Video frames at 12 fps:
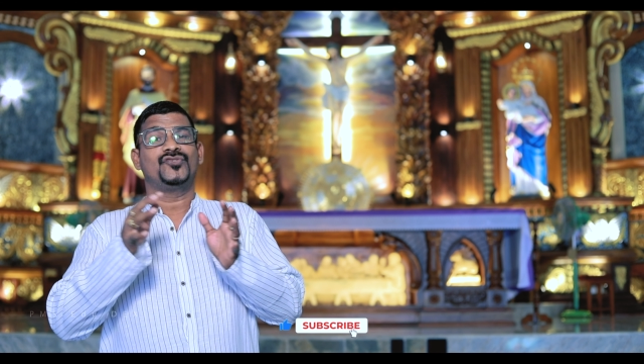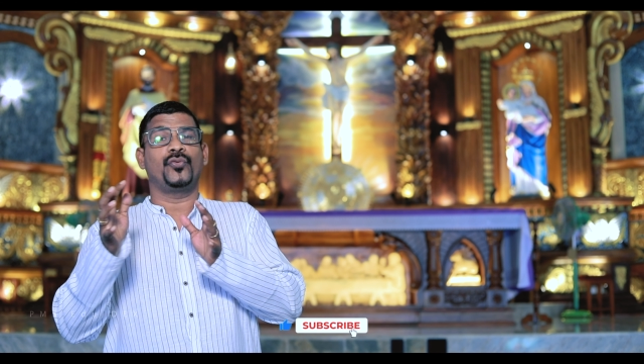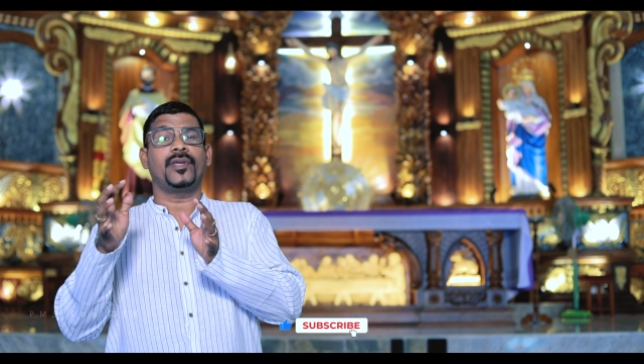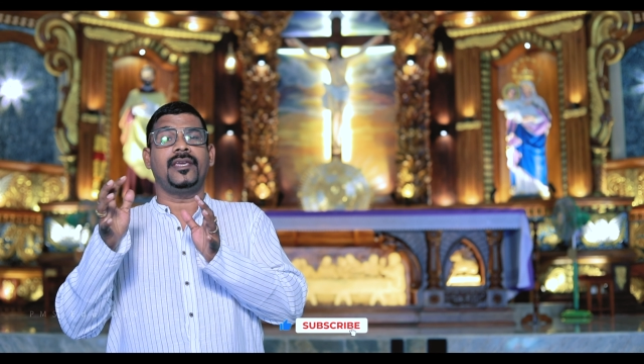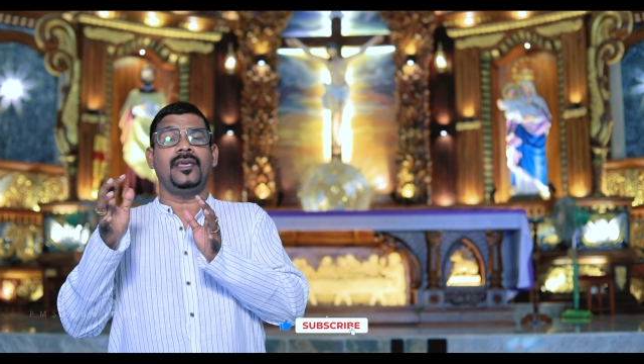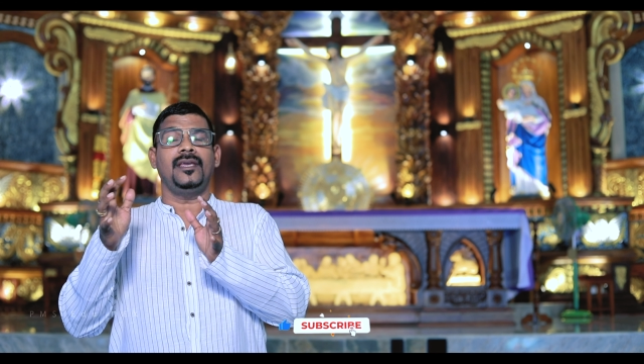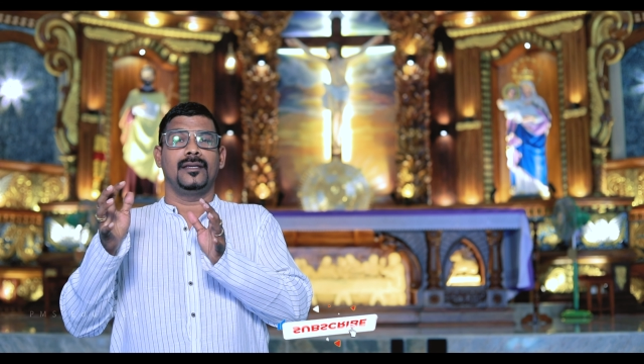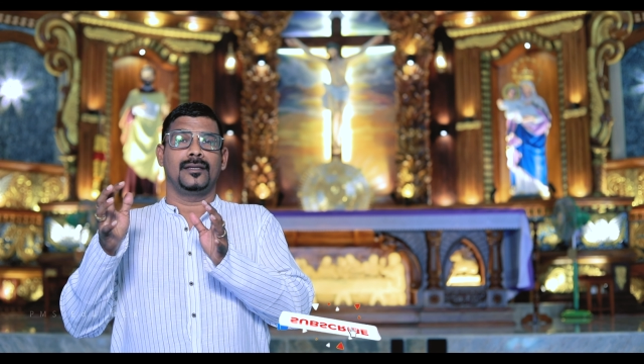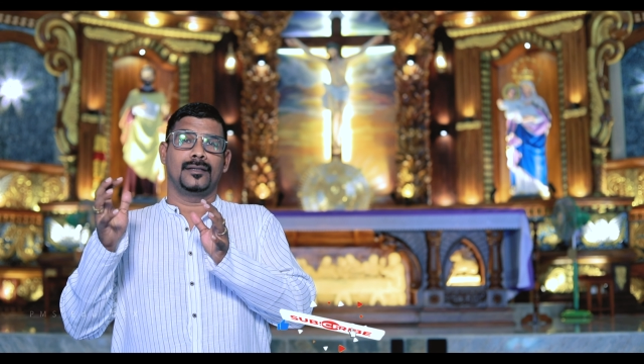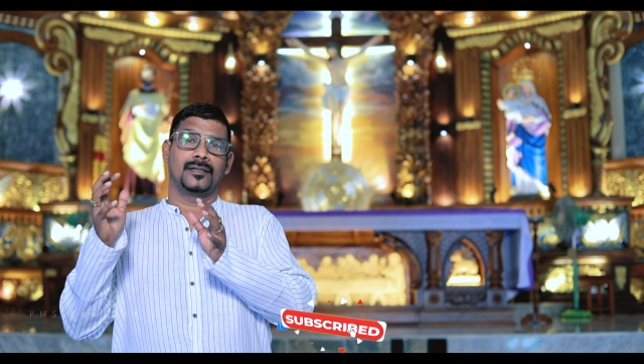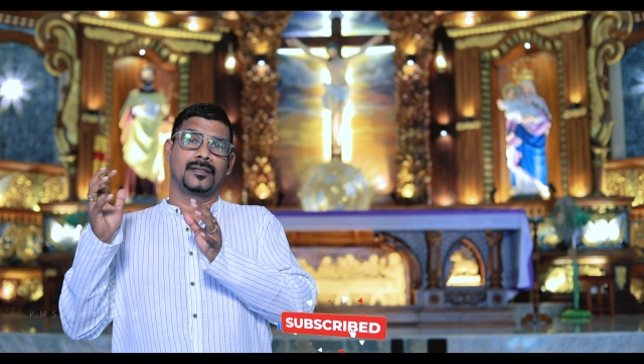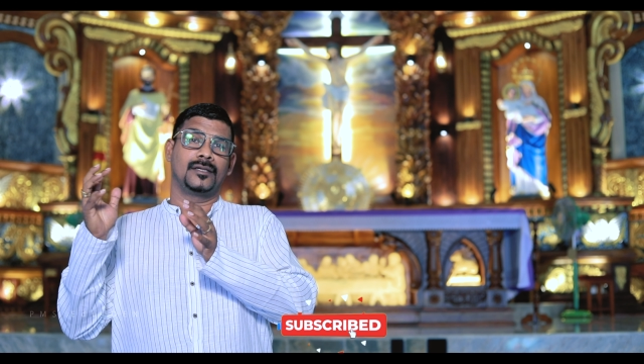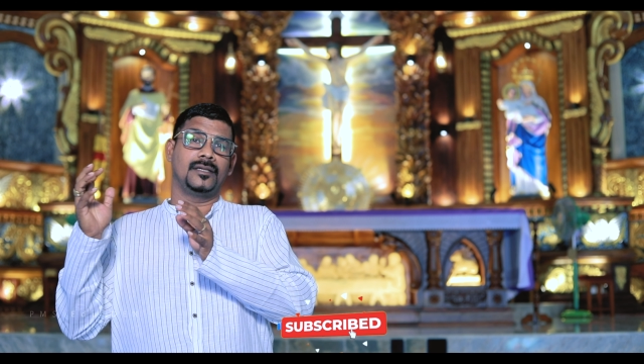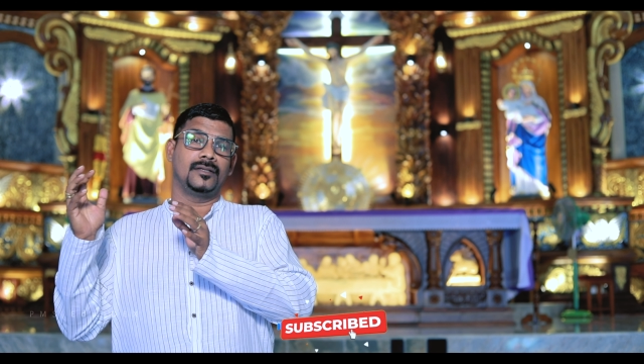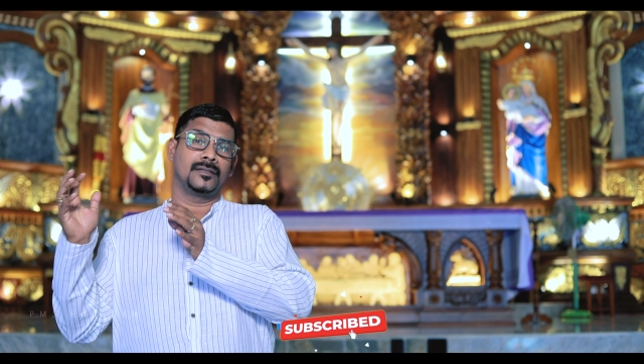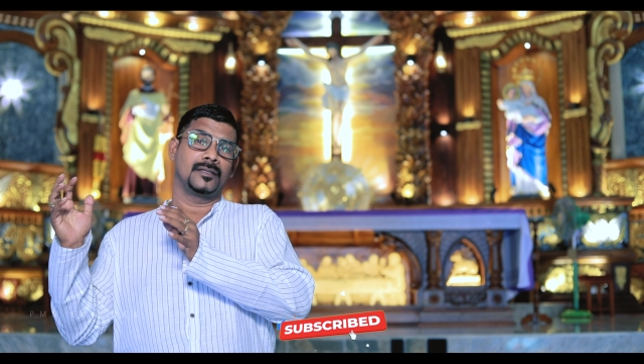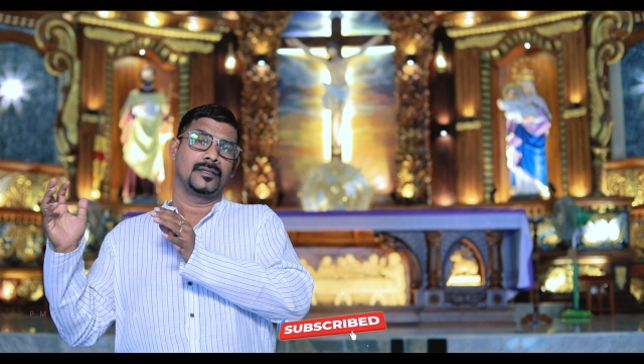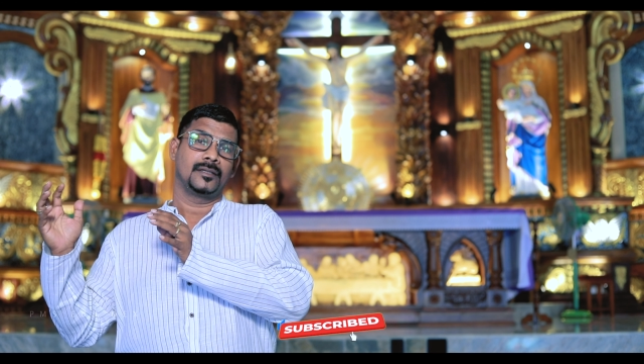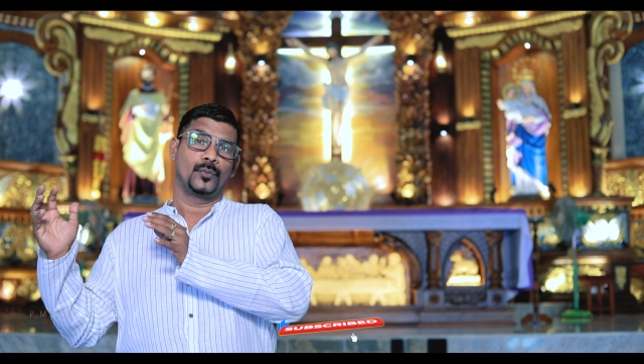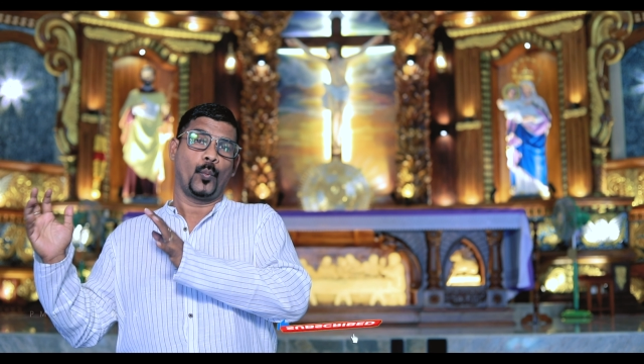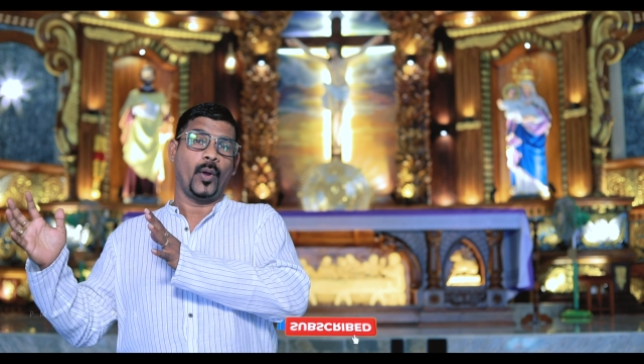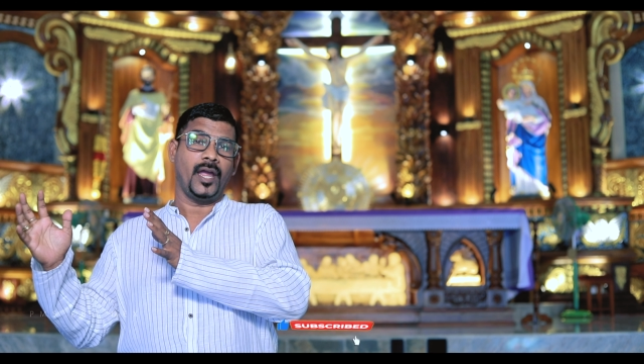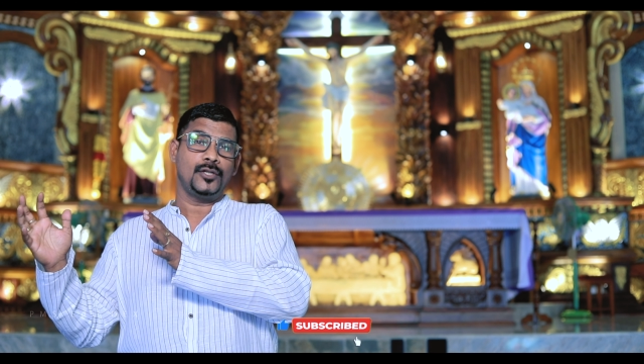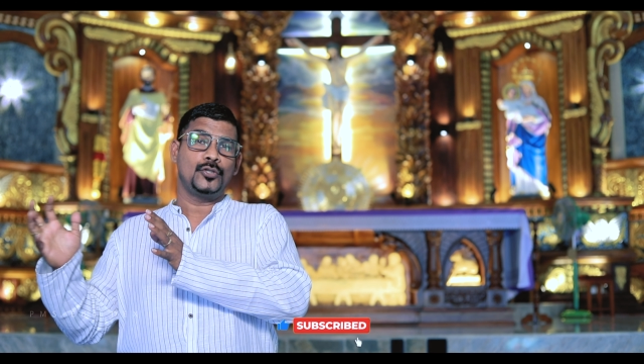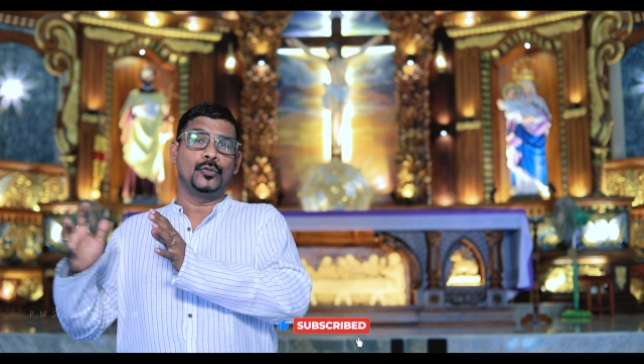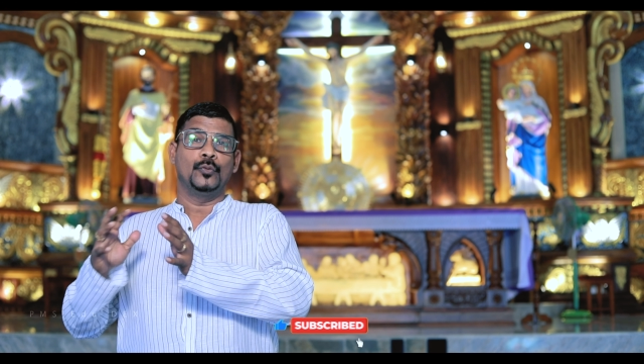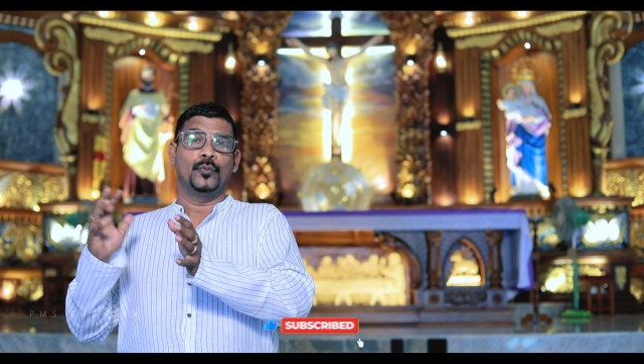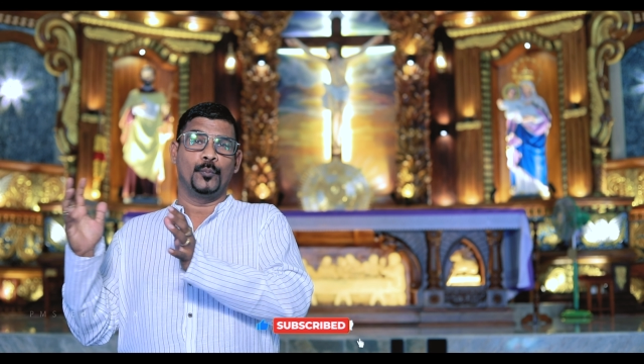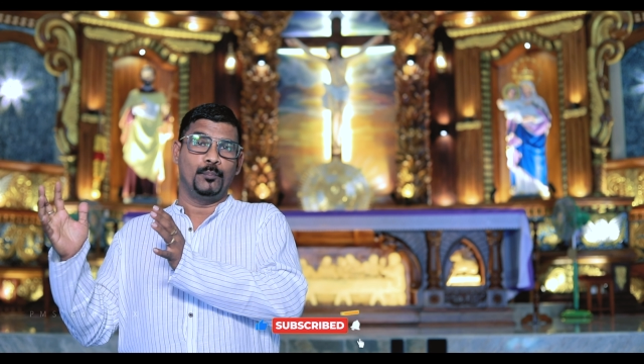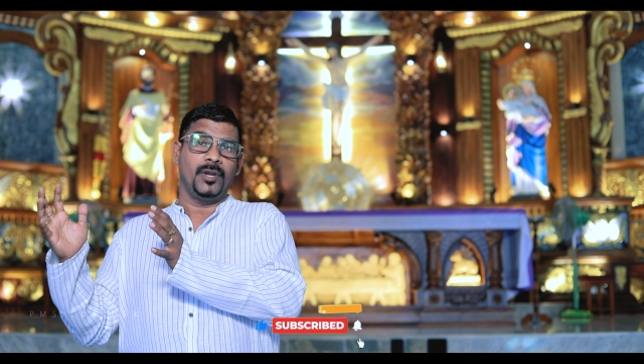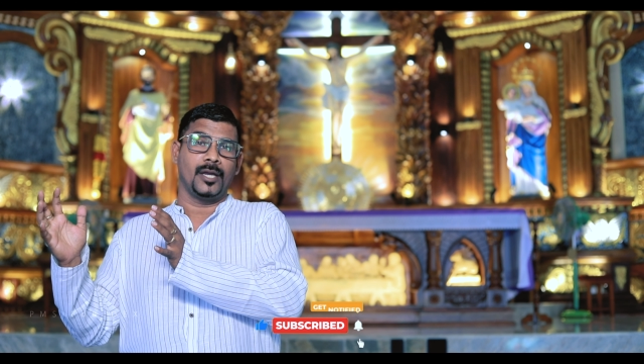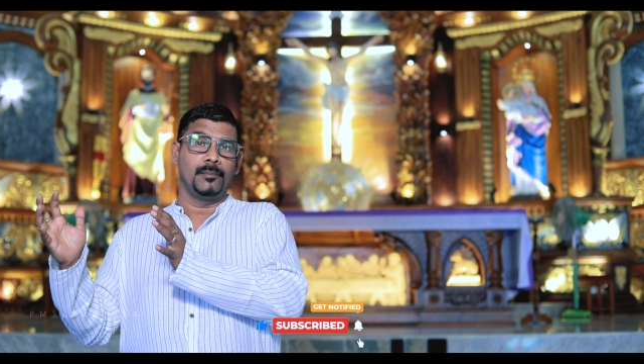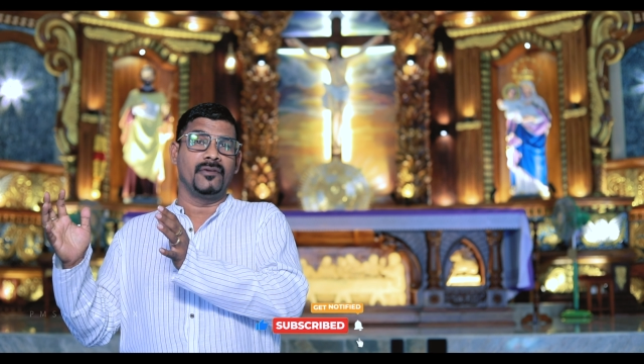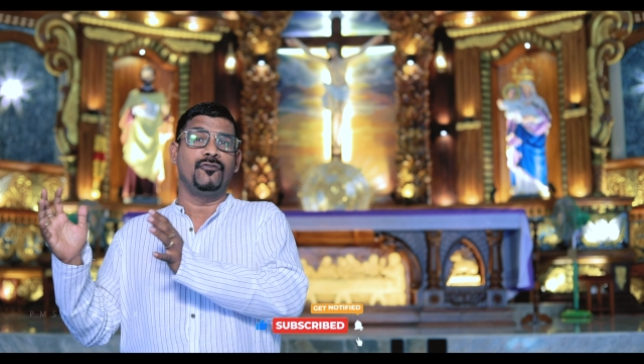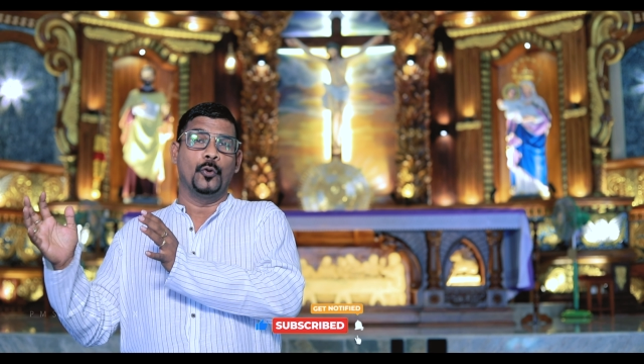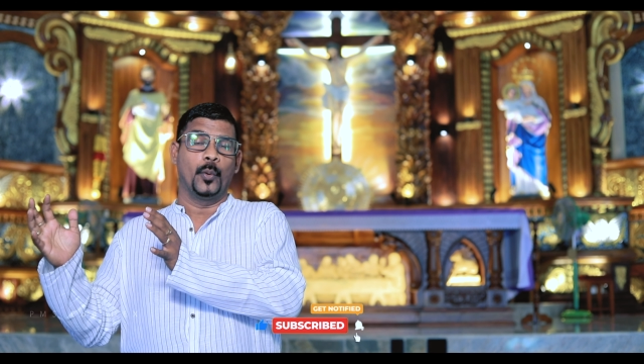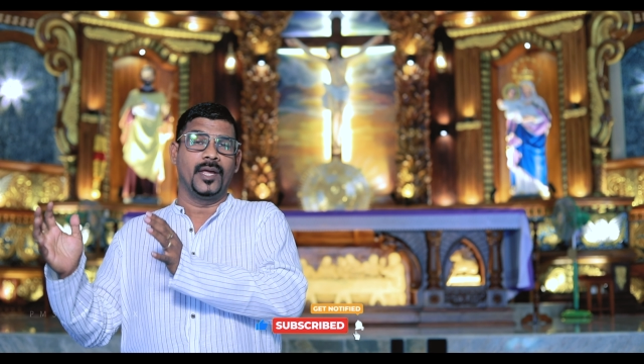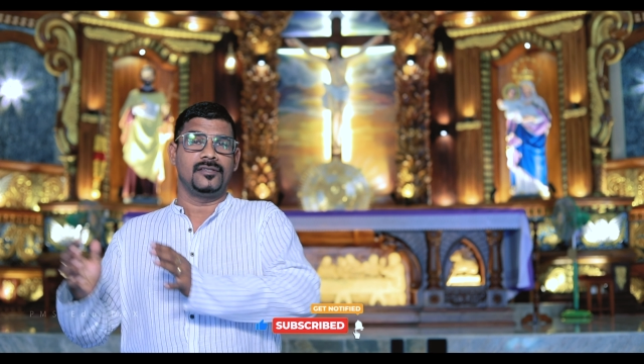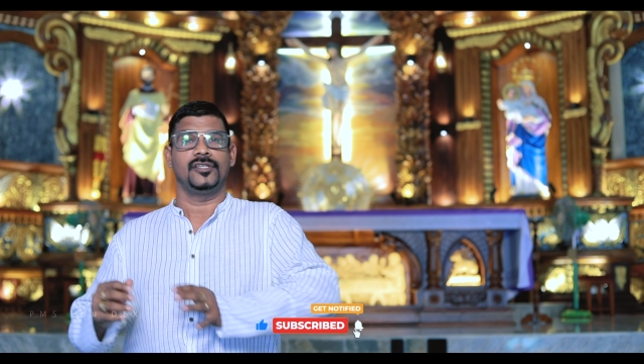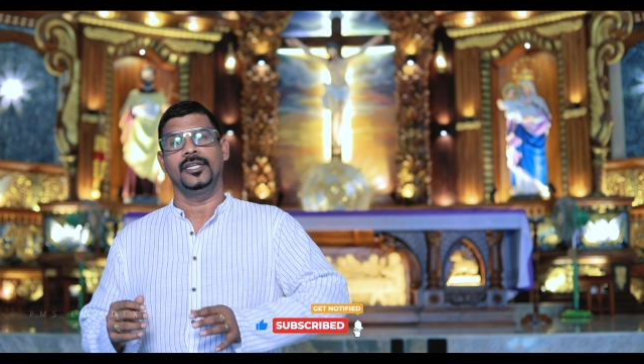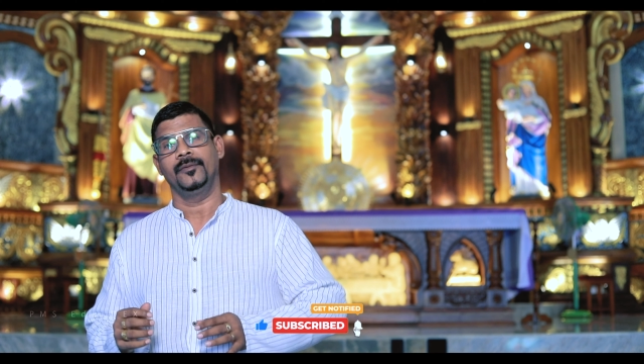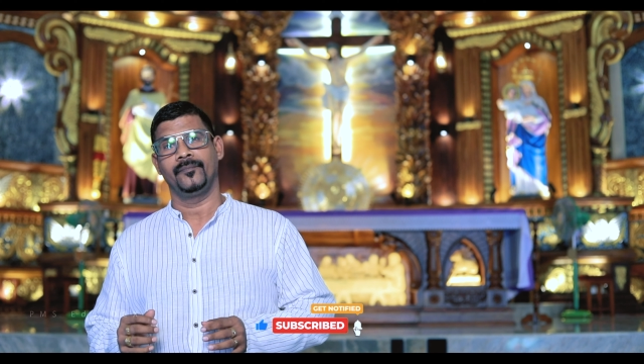tricky way to become a fluency,